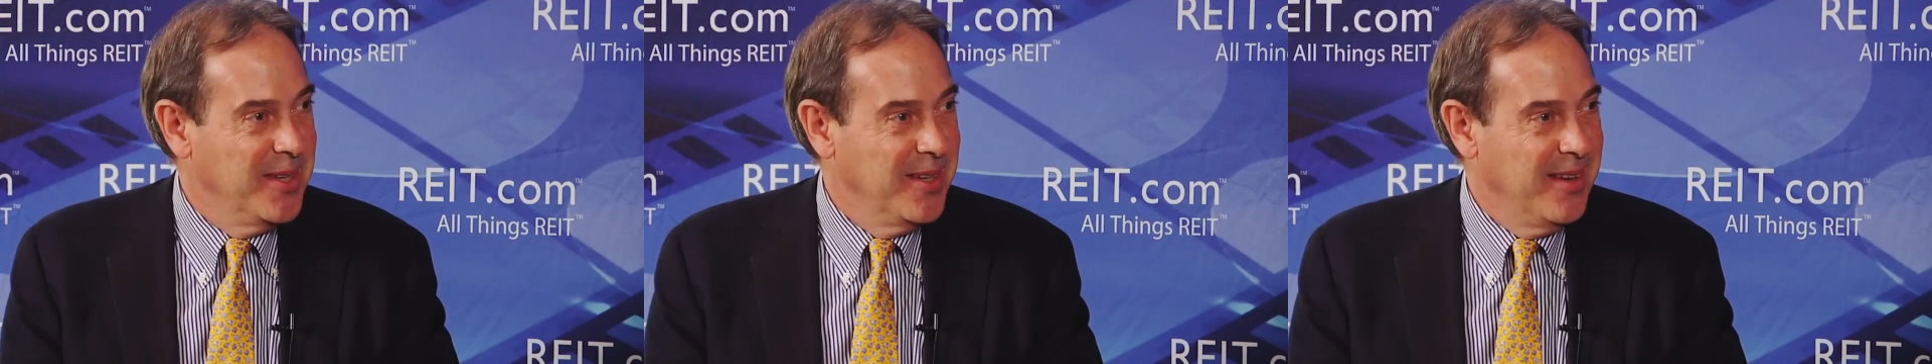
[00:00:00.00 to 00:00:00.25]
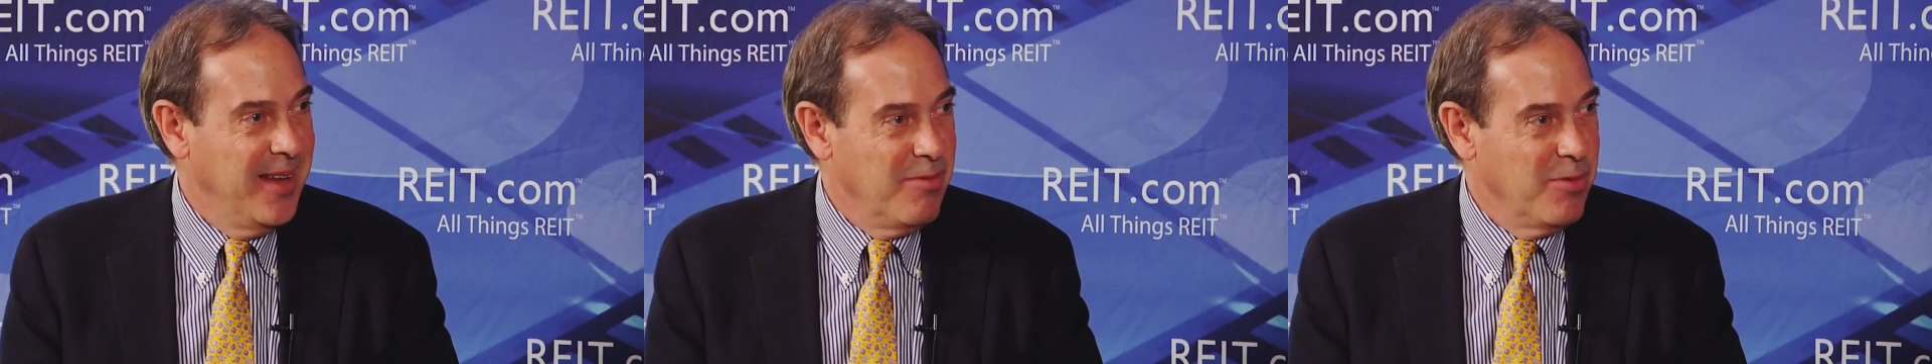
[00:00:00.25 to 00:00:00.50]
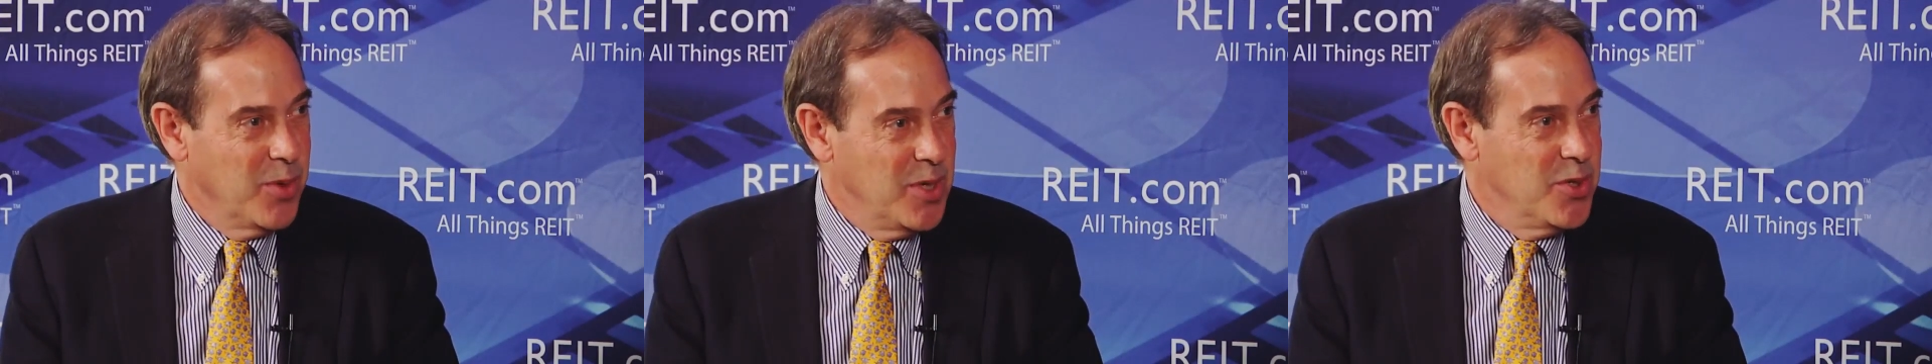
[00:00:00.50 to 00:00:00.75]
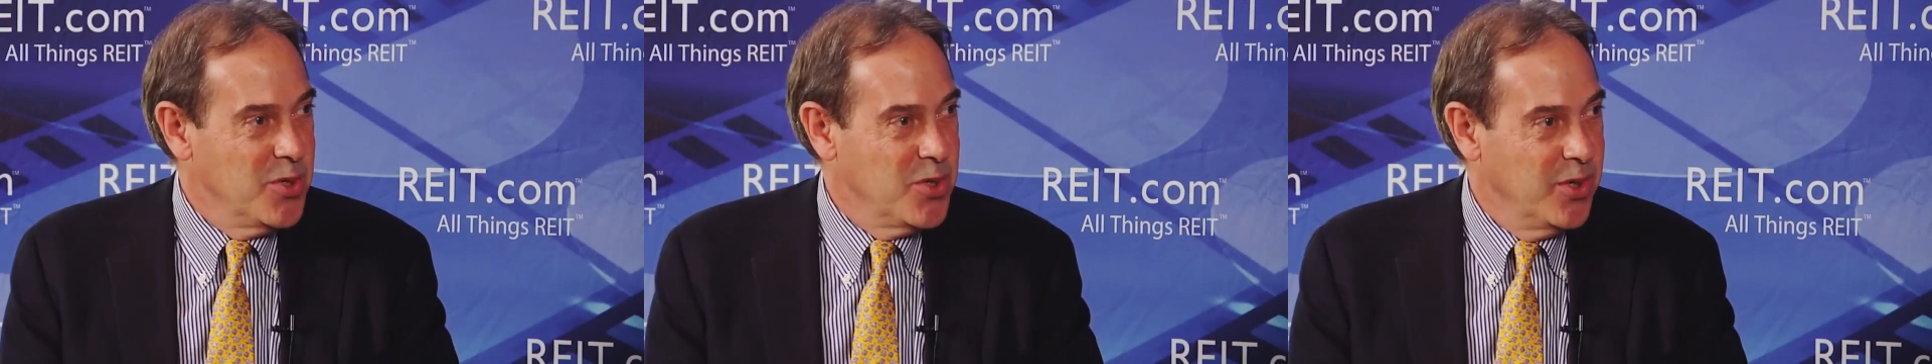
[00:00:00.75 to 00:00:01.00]
that have
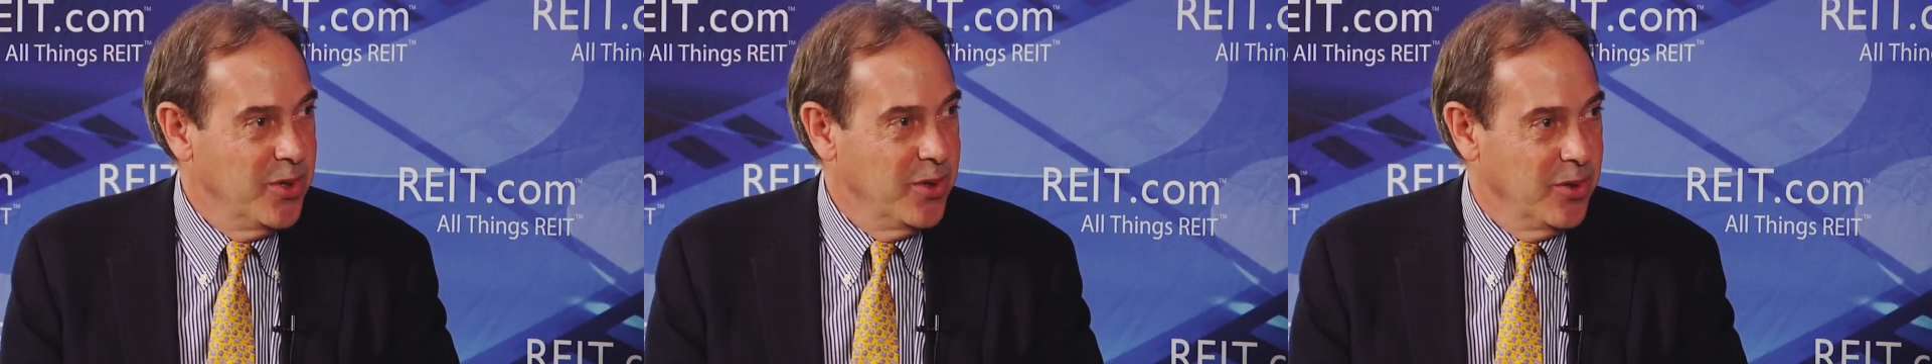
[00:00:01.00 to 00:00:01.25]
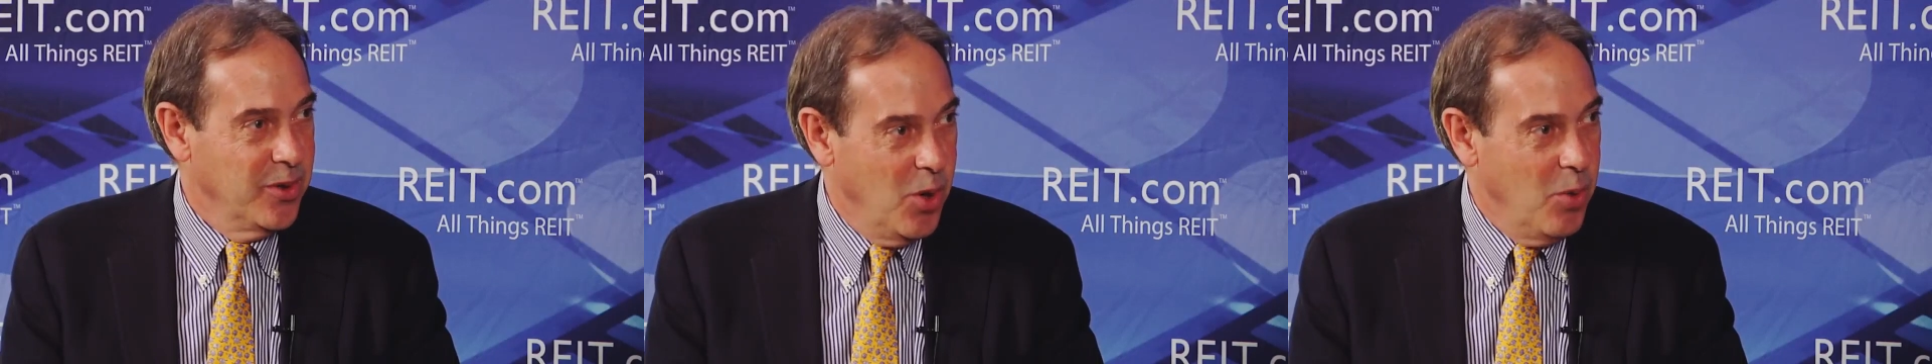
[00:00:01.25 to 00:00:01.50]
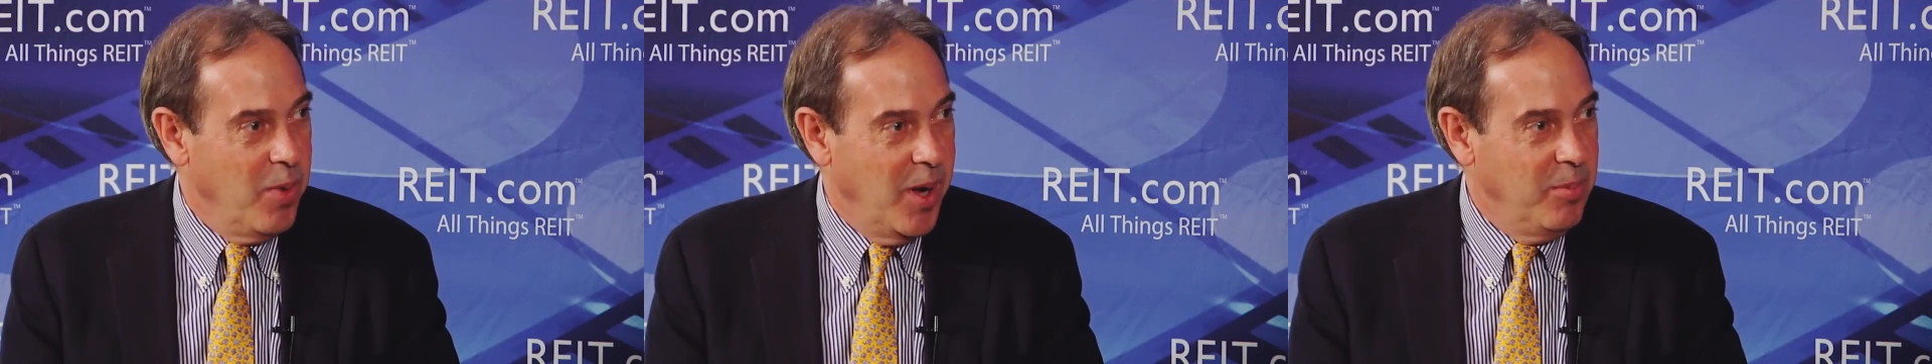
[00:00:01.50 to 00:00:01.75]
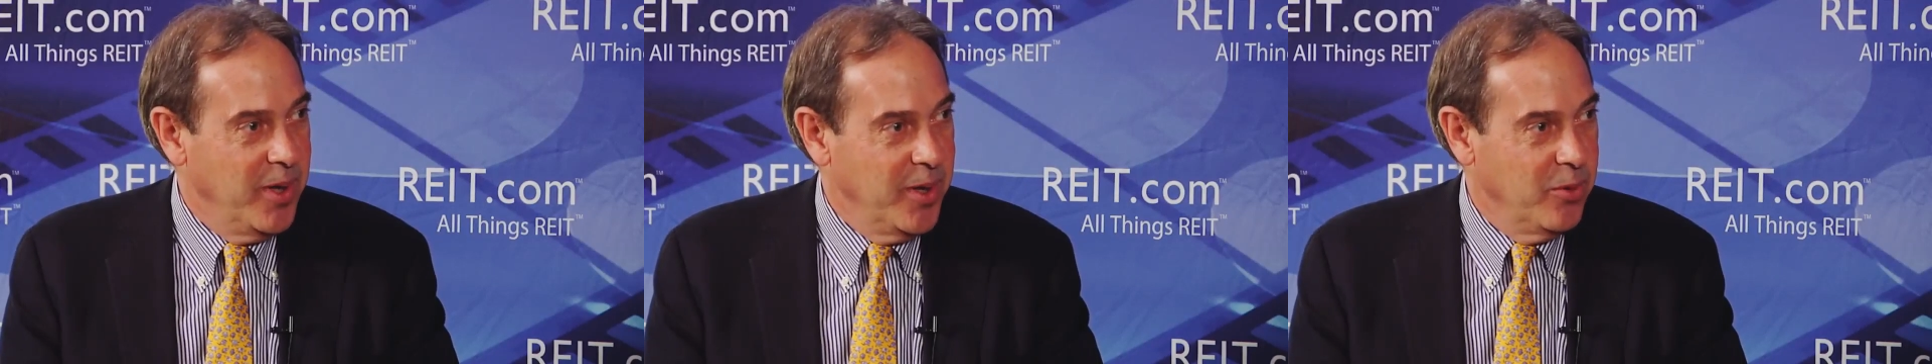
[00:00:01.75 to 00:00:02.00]
reasons to go
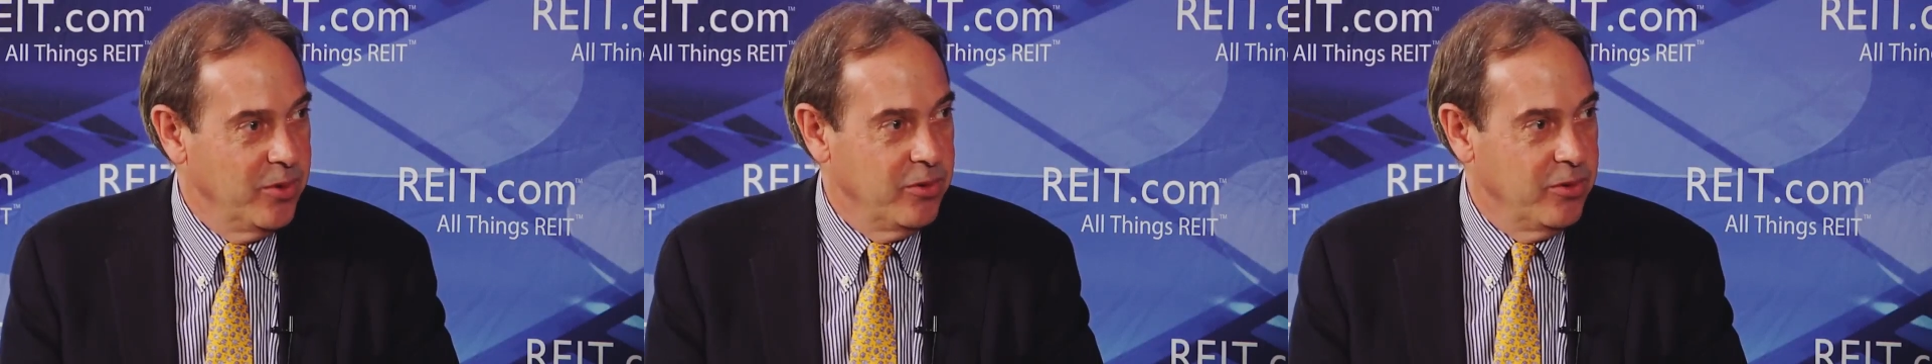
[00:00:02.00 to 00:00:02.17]
public,